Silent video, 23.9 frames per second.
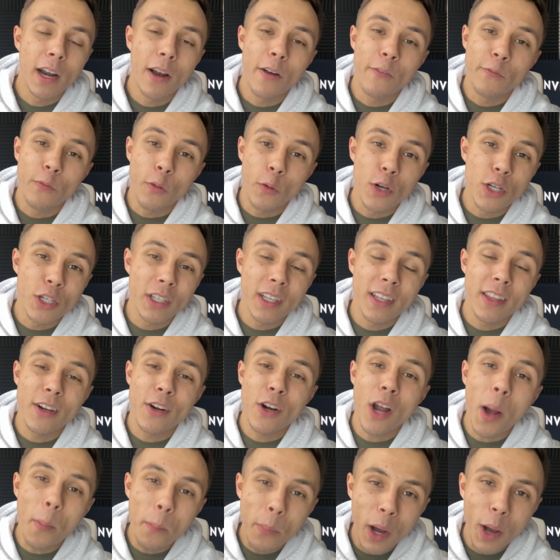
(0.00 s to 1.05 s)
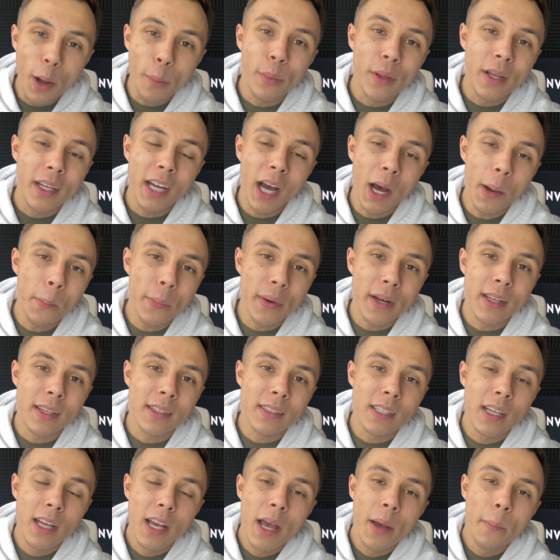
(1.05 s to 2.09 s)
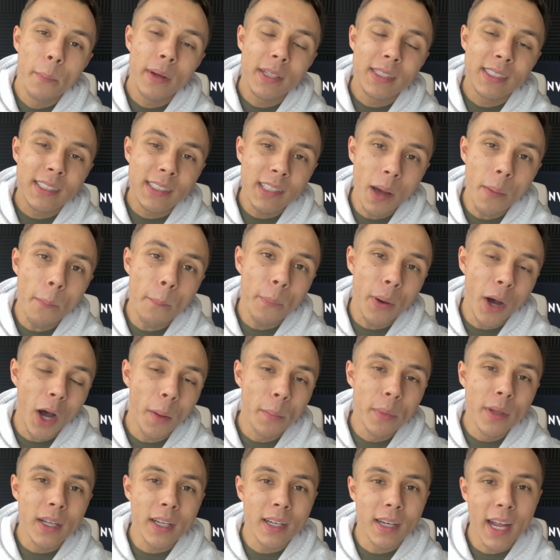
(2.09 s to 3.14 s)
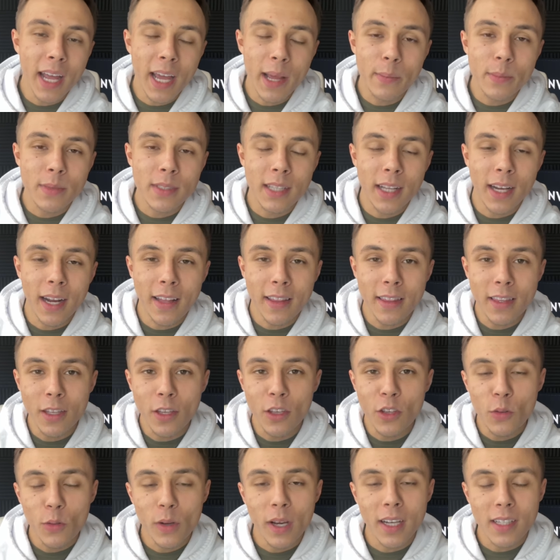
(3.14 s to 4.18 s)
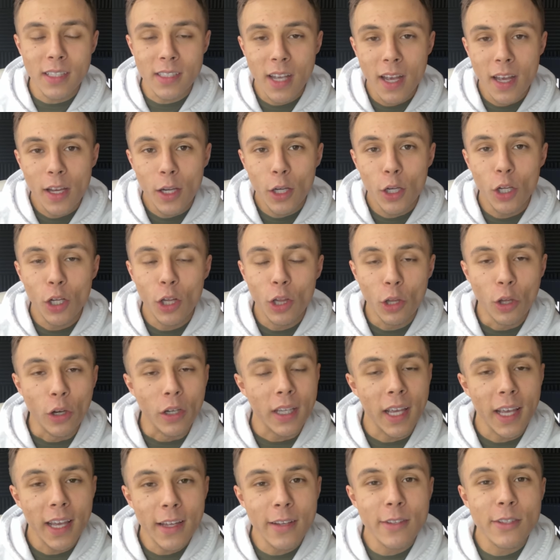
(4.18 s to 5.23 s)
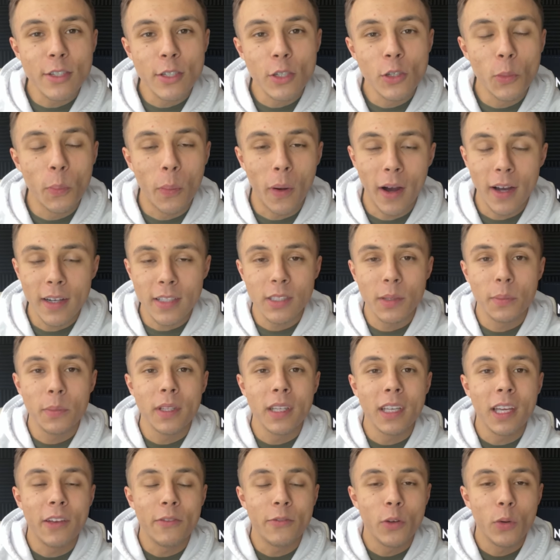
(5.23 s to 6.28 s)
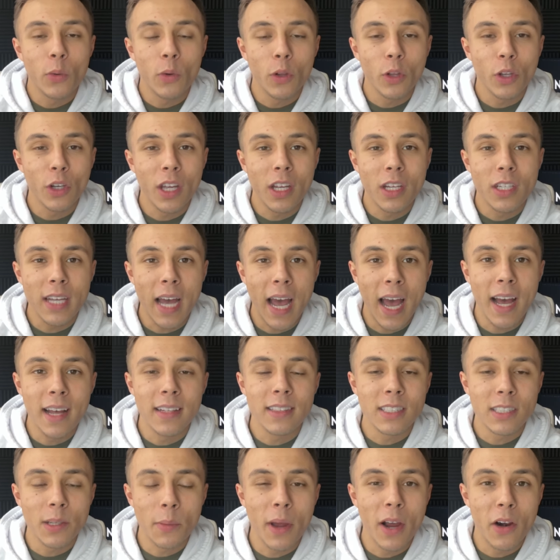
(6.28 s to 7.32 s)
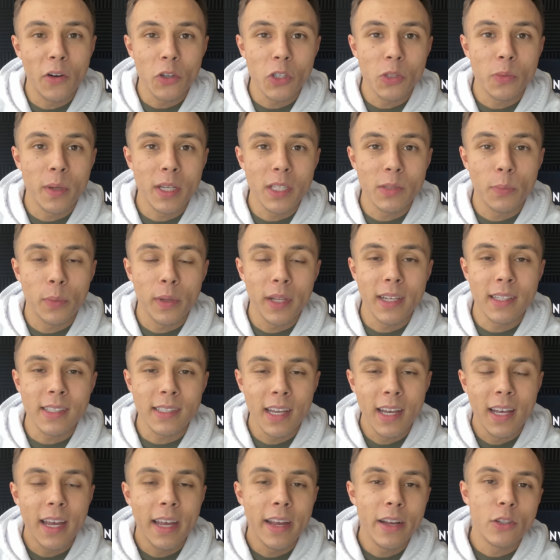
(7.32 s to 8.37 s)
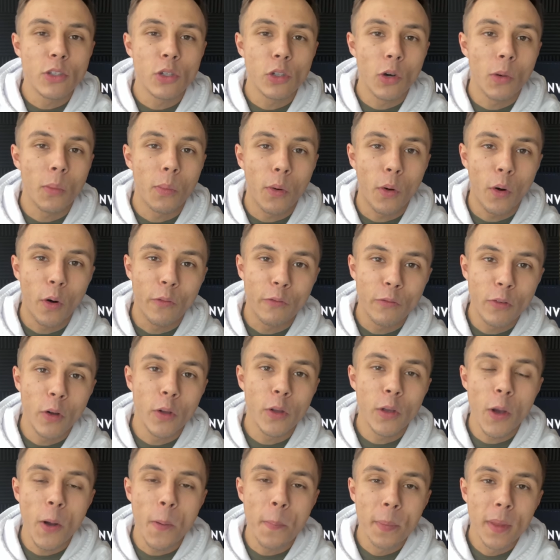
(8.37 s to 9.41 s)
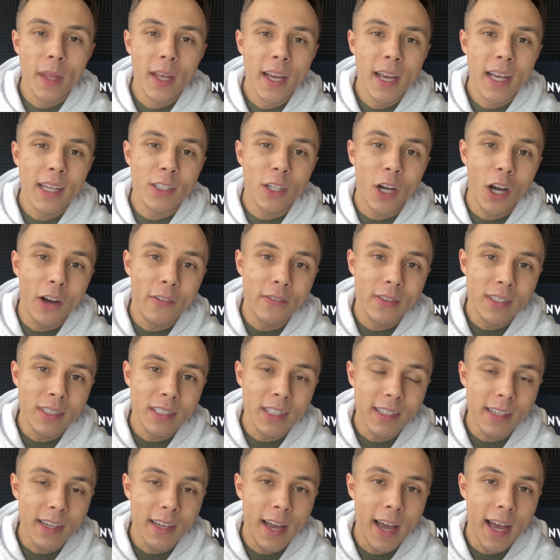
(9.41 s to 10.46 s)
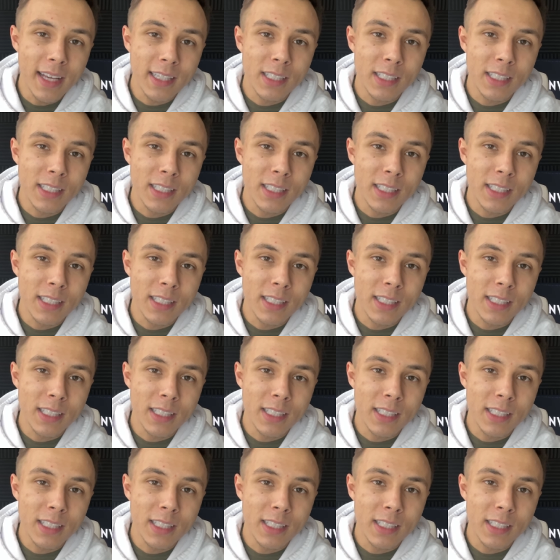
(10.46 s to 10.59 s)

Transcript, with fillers: And unfortunately, they're not public companies, but some public names that I think you guys could look into possibly if you were looking to add some aerospace plays into your portfolio is obviously